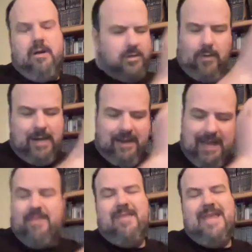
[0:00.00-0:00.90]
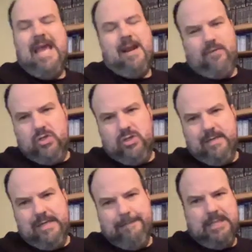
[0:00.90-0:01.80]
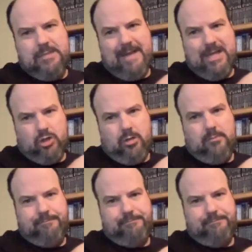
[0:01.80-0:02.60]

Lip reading: 20th anniversary special,